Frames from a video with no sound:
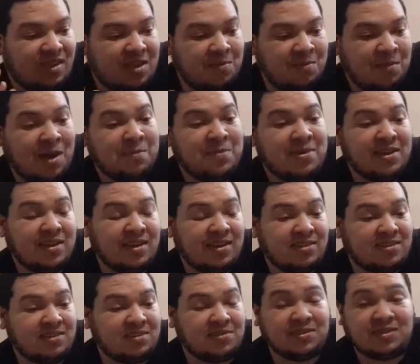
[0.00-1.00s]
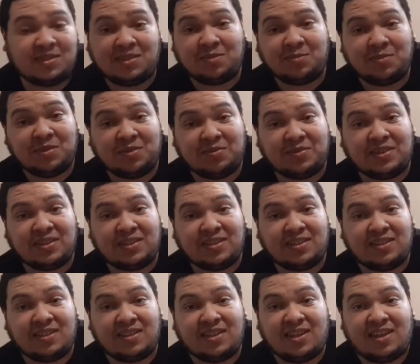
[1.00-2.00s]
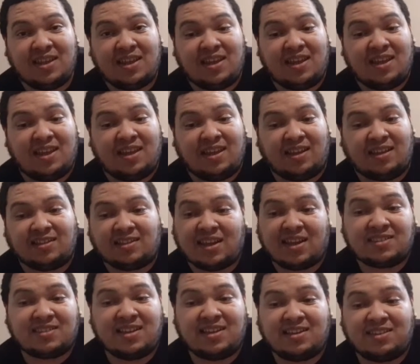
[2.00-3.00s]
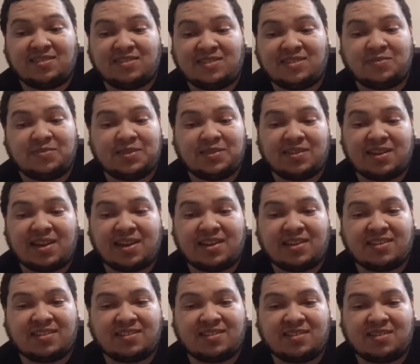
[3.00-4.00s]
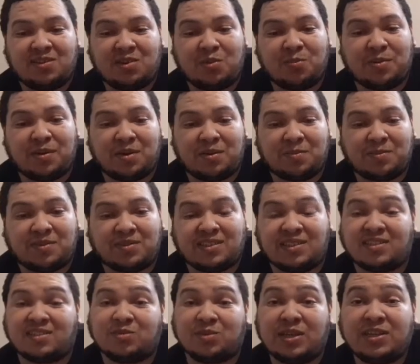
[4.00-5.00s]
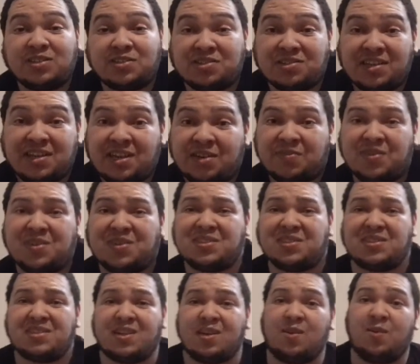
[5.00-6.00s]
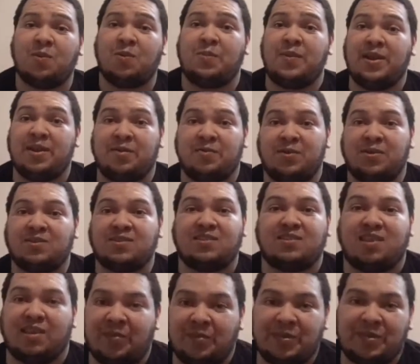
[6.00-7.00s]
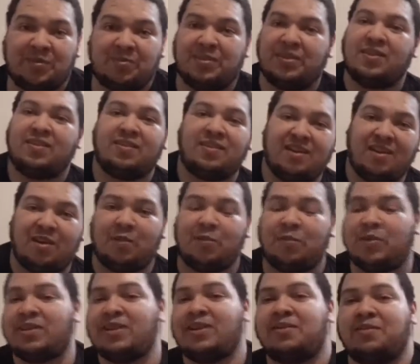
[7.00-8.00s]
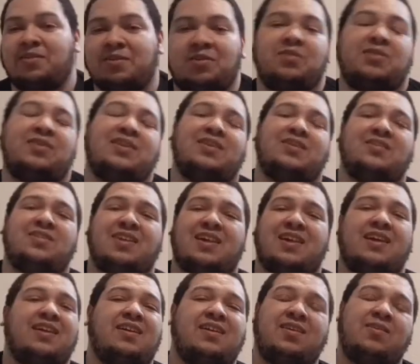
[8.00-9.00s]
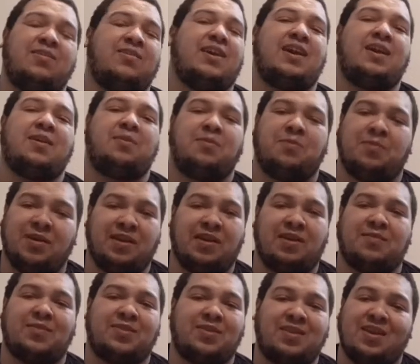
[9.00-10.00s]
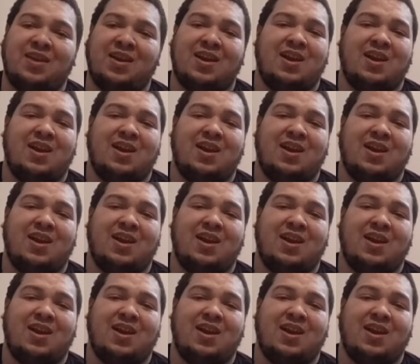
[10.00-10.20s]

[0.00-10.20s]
My big issue with this movie is, like I said, it just feels like it's no purpose. It's interesting at first. It's like, oh man, where's the zombies? When are they going to come? What are they going to do? And then you're like, okay, whatever.